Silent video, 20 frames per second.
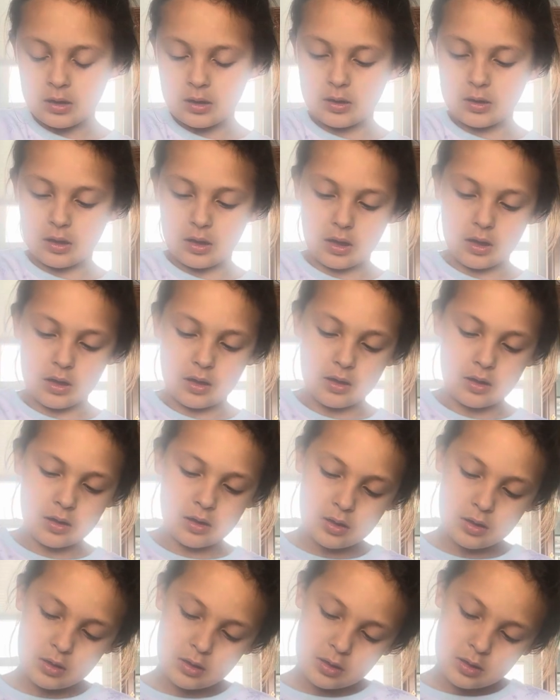Okay,
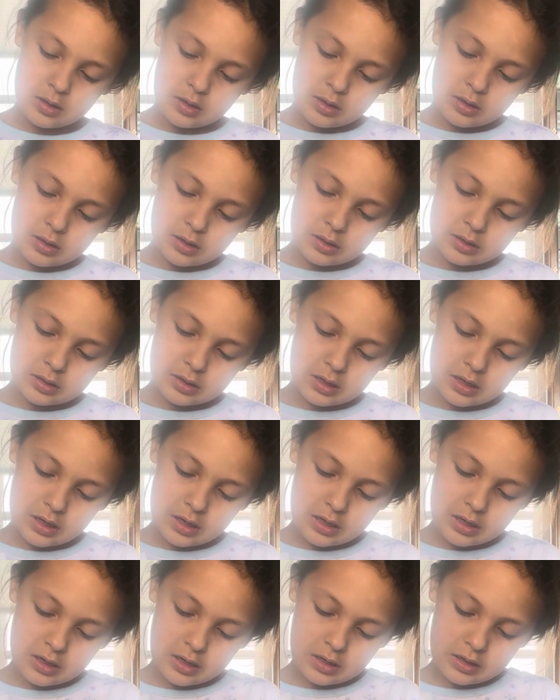so
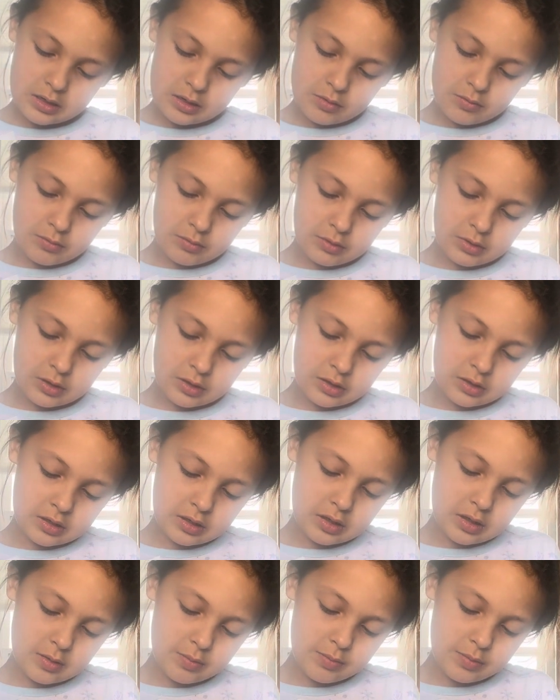then you want to
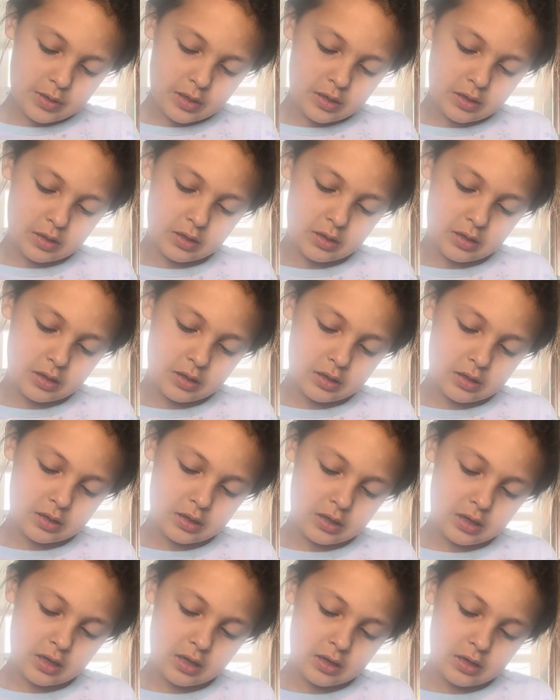tape it like
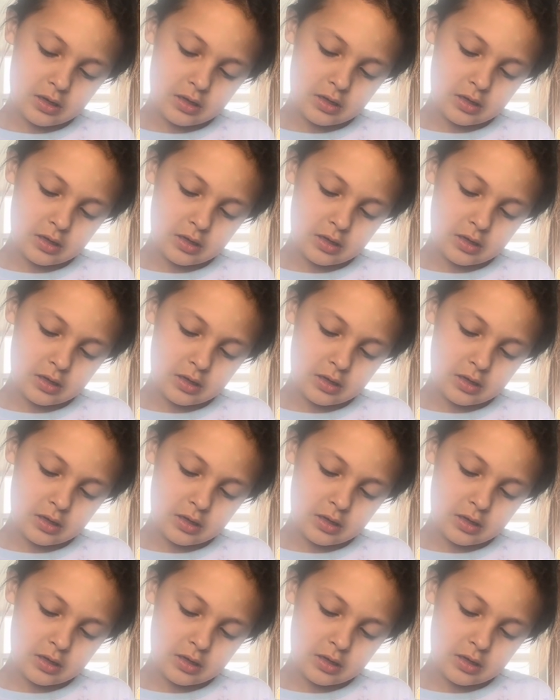that.